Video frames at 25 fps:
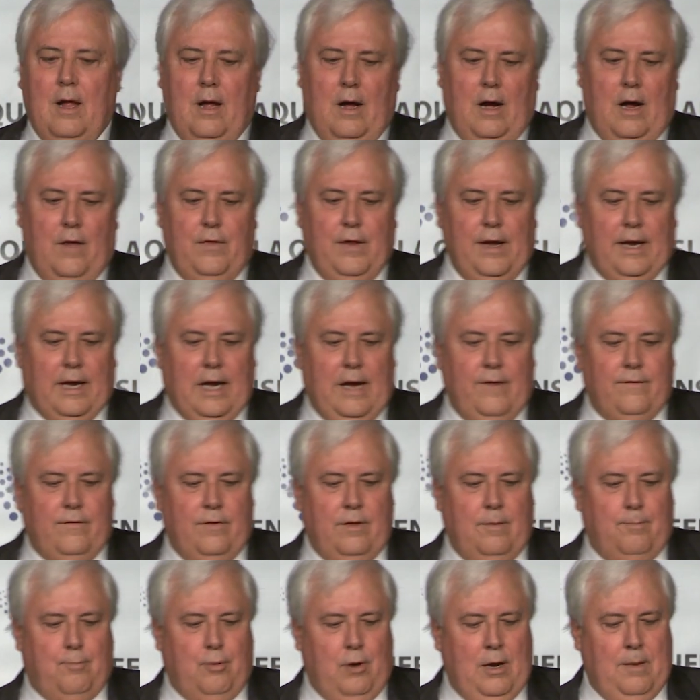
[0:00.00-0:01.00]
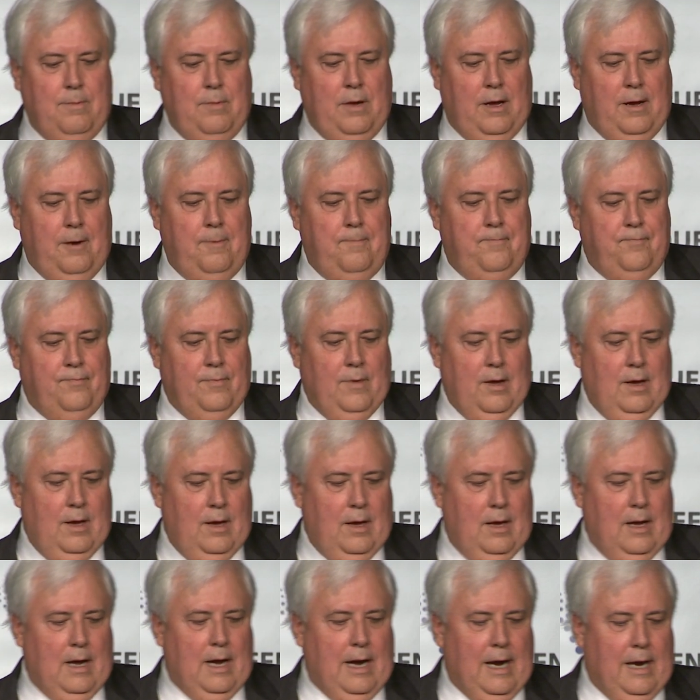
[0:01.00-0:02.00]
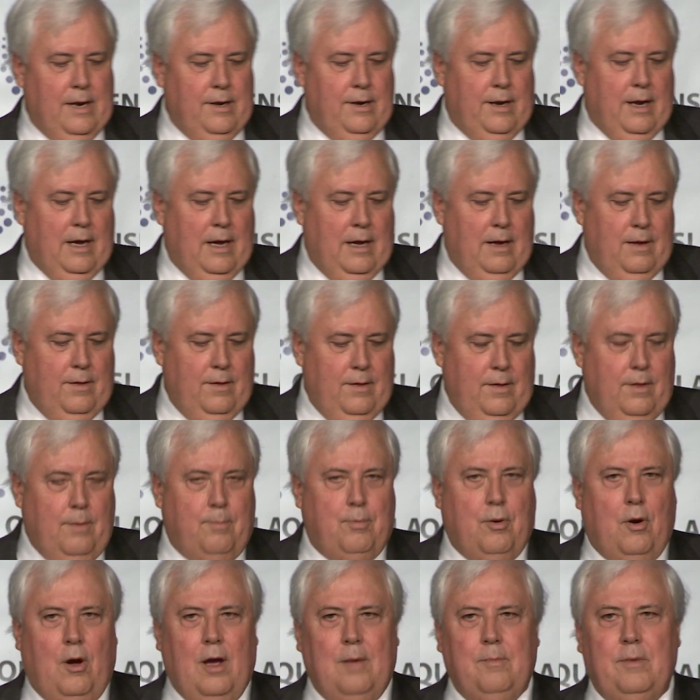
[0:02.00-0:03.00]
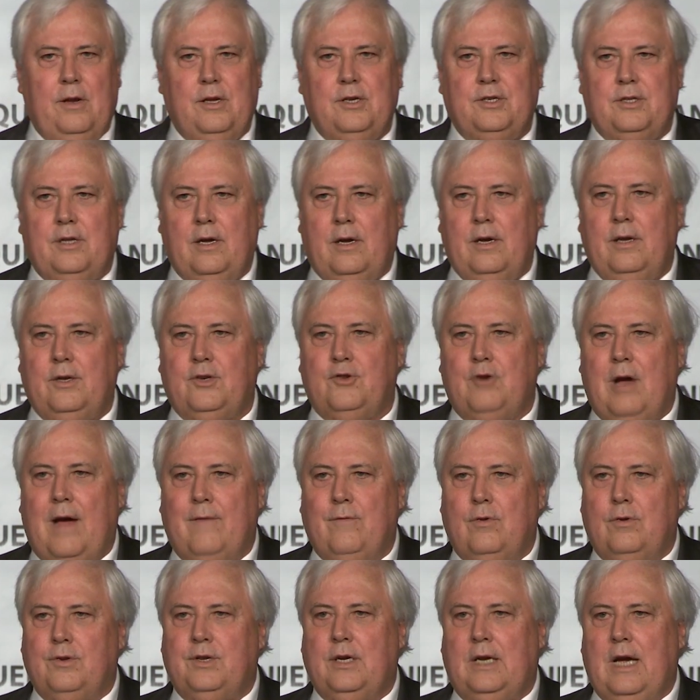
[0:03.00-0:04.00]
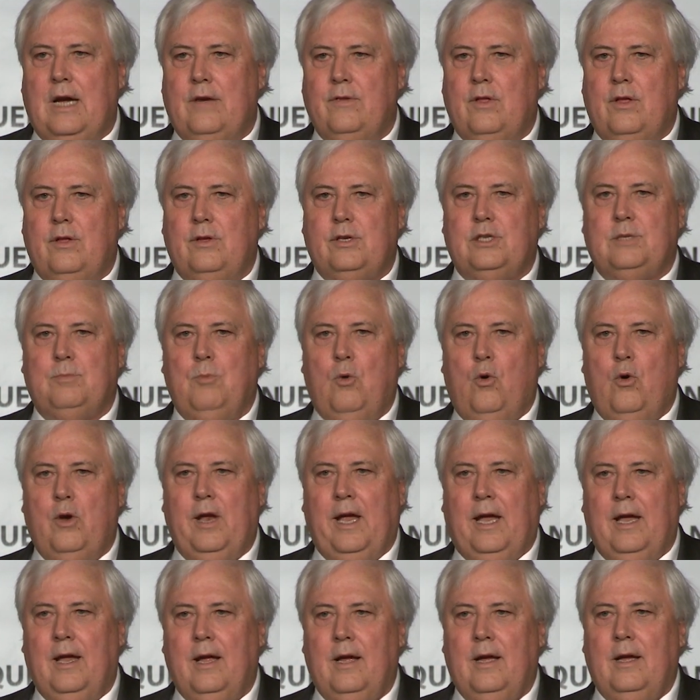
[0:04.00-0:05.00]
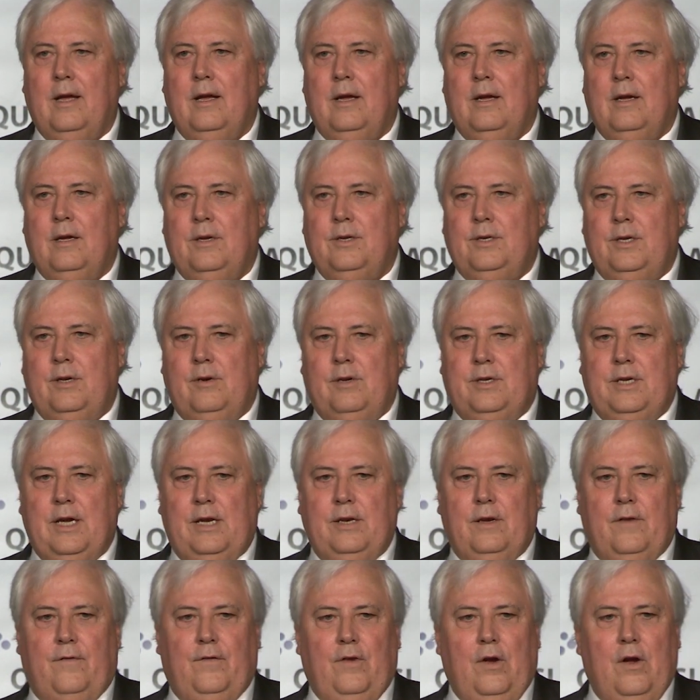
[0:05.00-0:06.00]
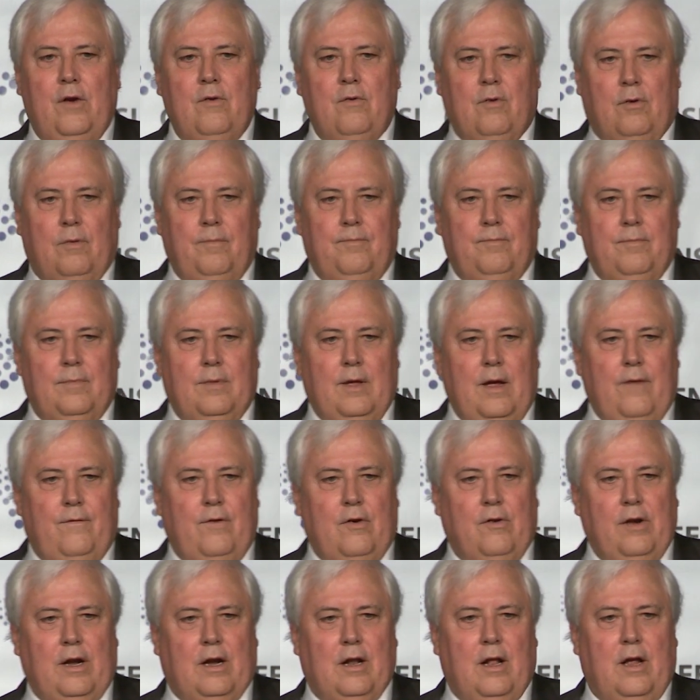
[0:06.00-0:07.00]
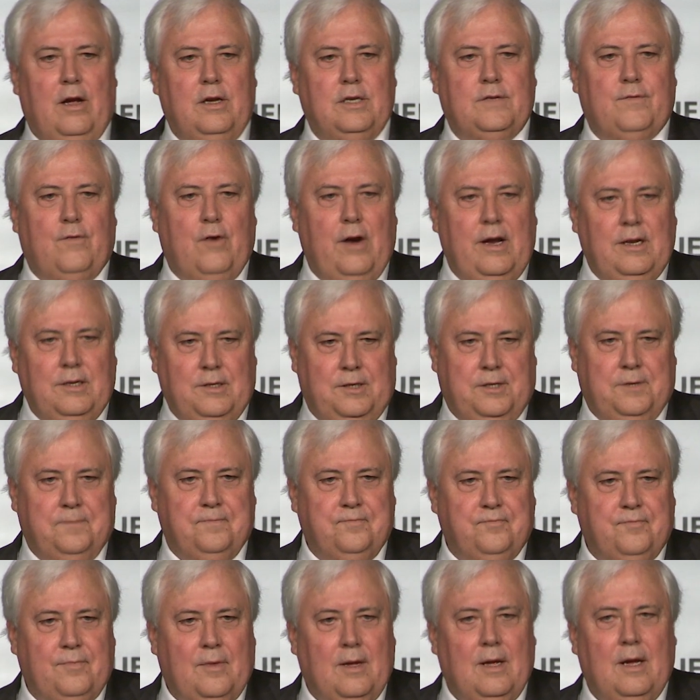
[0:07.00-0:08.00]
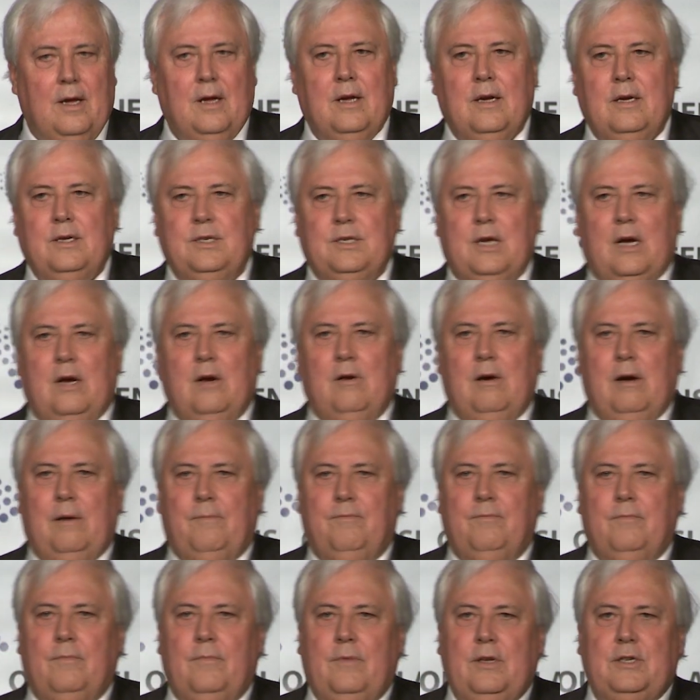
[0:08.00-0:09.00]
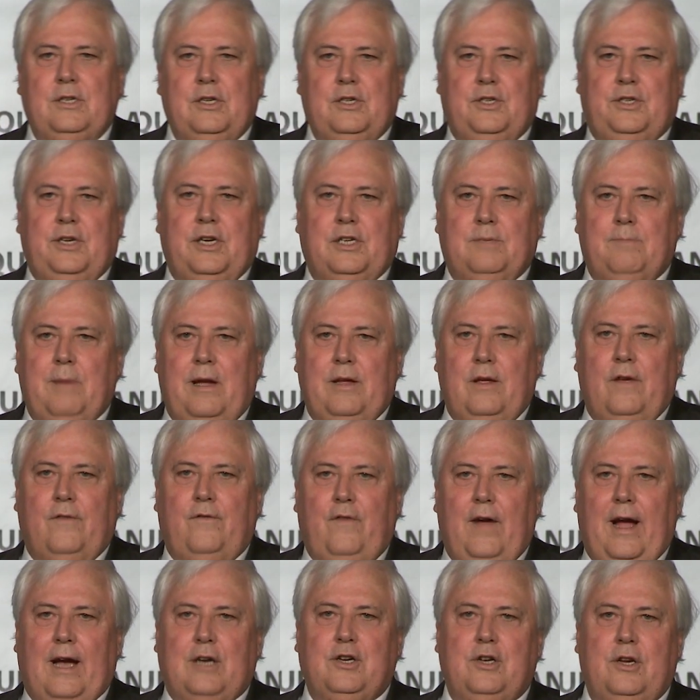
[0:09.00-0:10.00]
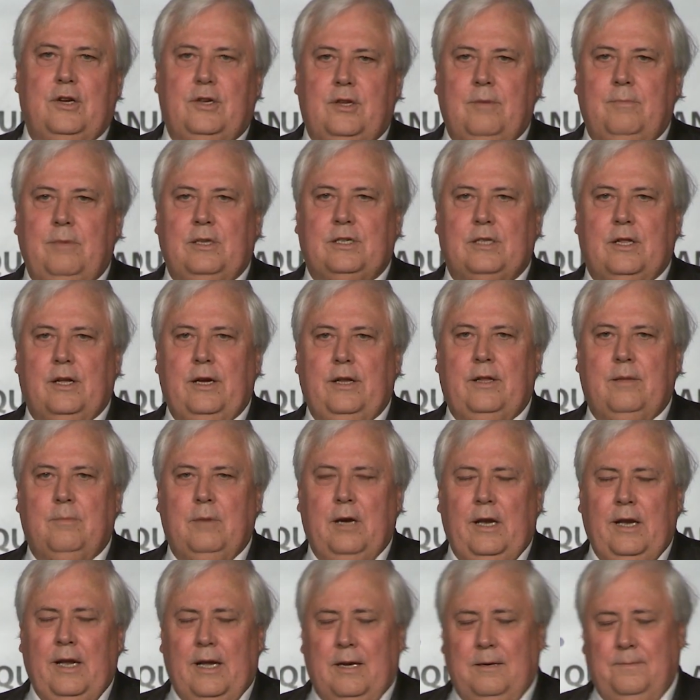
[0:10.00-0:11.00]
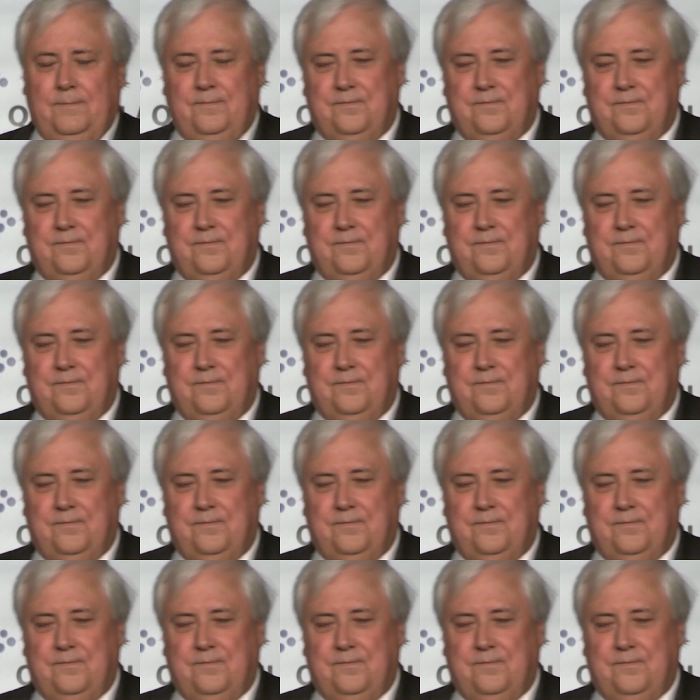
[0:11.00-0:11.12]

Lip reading: I think even the Premier and the Prime Minister travelled together this morning to attend a funeral. They're very close friends. So this is just manufactured to mislead the media.